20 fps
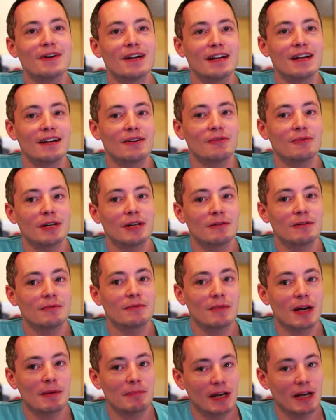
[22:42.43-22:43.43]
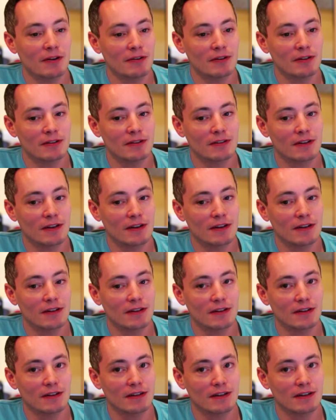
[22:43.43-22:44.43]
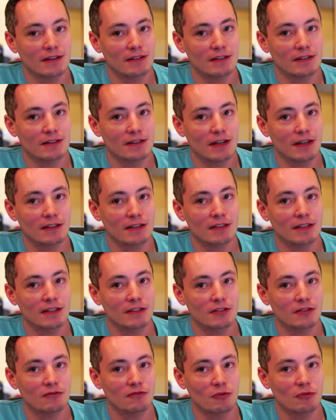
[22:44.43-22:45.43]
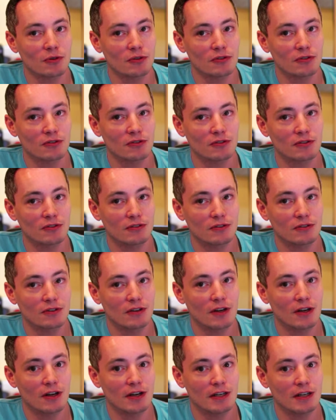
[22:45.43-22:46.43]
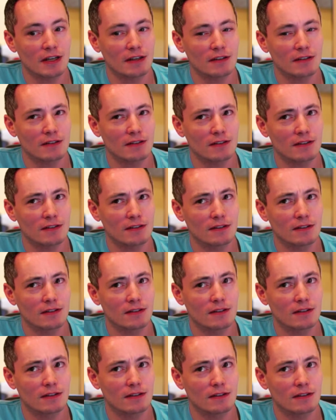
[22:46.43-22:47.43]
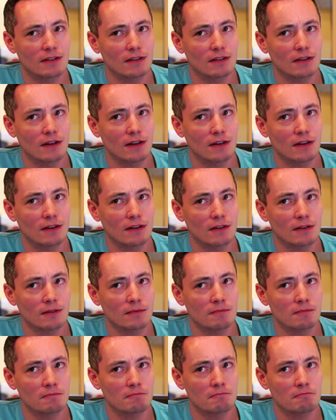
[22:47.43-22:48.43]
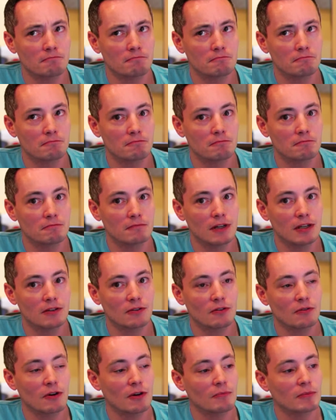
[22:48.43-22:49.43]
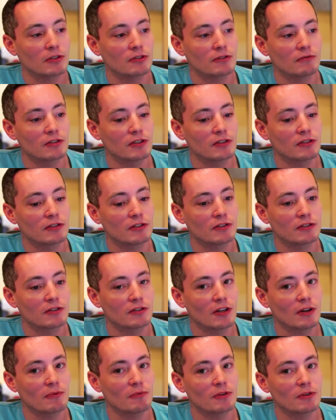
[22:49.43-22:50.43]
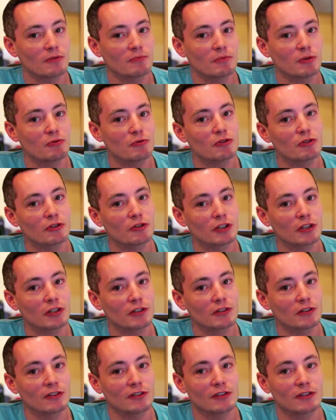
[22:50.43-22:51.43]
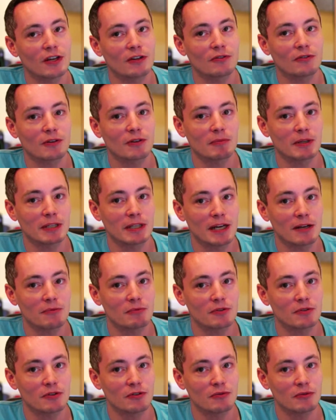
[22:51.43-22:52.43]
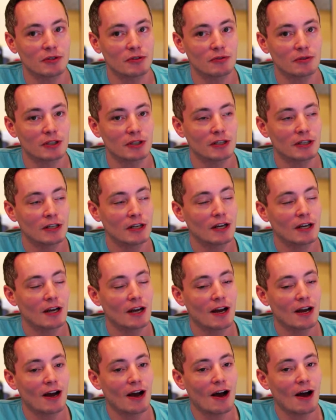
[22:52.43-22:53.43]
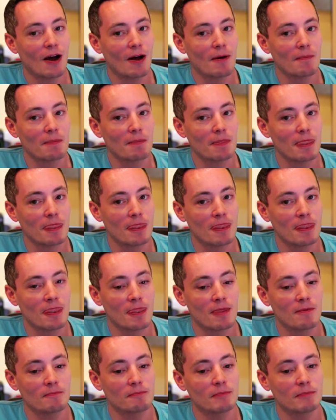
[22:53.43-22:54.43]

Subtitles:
When my parents decided to get divorced, I guess I don't know how much of a decision that was mutually, because I don't think my dad was too into it. But